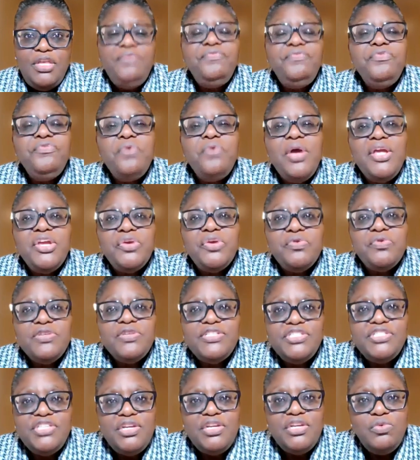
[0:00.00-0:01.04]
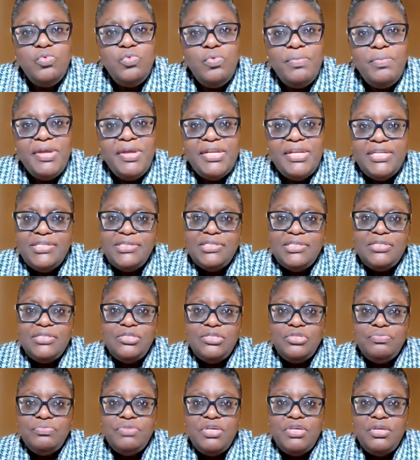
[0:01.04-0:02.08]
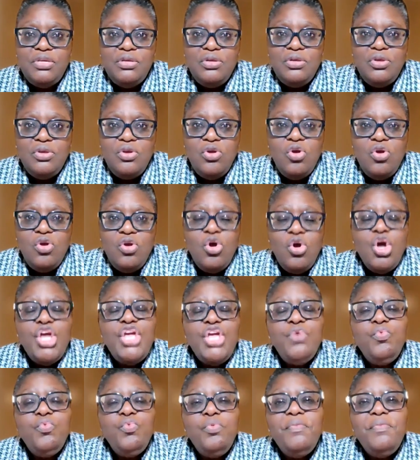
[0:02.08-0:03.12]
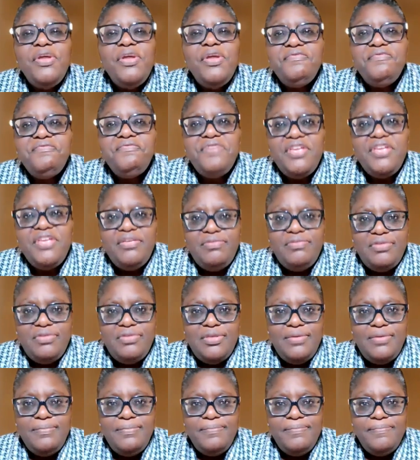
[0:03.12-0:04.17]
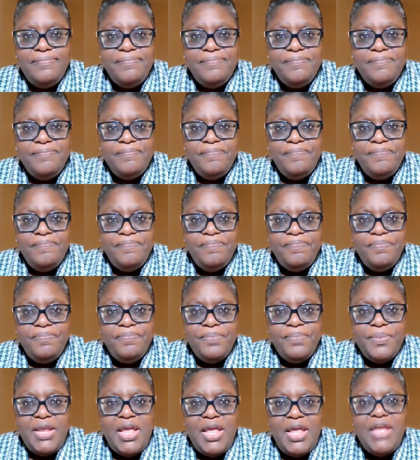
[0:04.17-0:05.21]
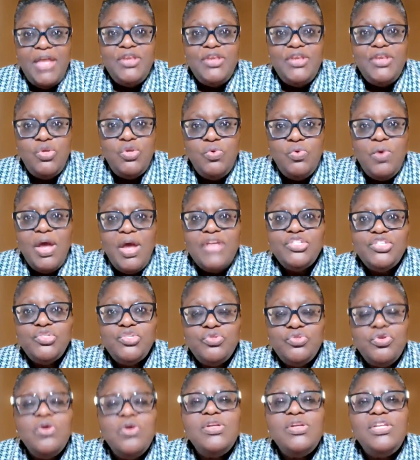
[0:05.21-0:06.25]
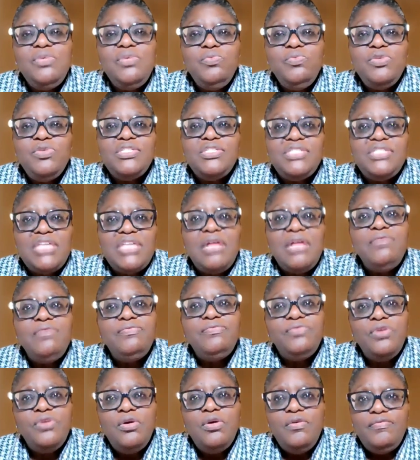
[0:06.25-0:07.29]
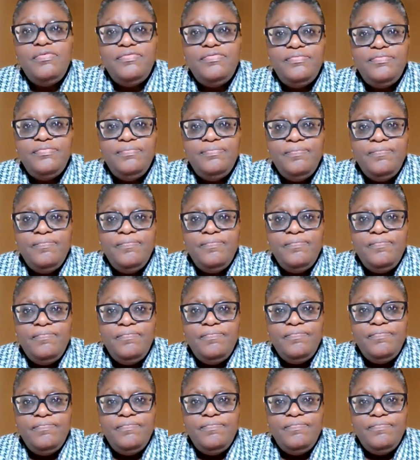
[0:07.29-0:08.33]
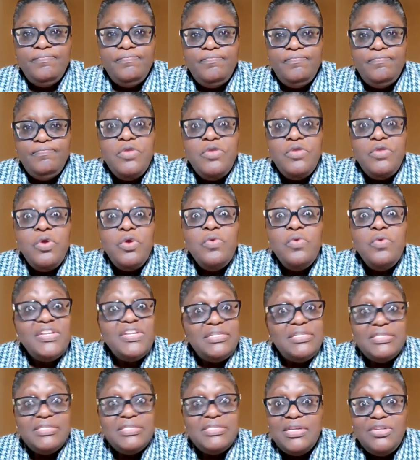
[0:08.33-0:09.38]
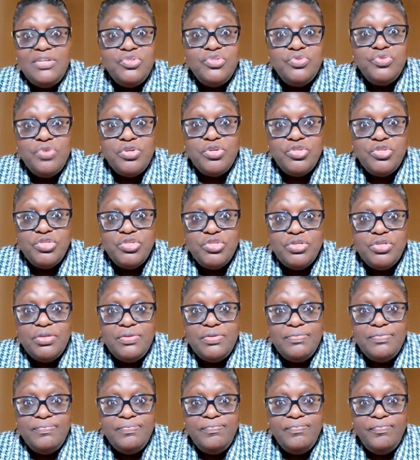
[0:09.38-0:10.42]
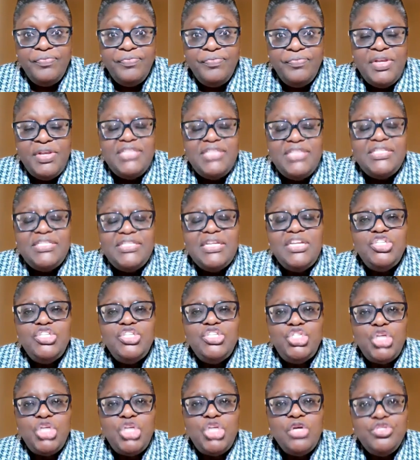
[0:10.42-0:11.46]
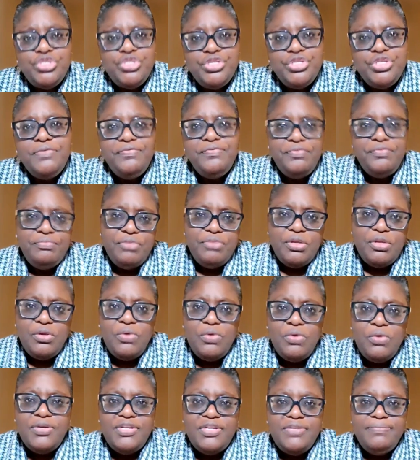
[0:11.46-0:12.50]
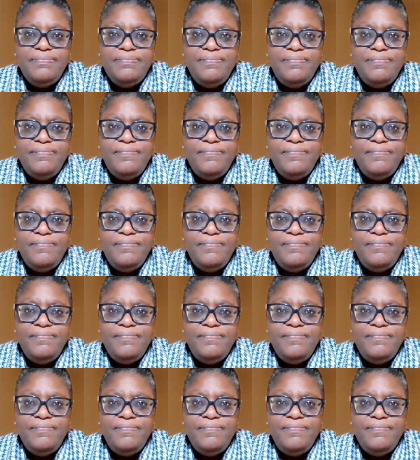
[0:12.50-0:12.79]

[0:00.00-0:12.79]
If you are a Christian woman listening to me, or a woman of faith, and you are struggling with self-love, know that it's an instruction. It's an injunction from the Lord.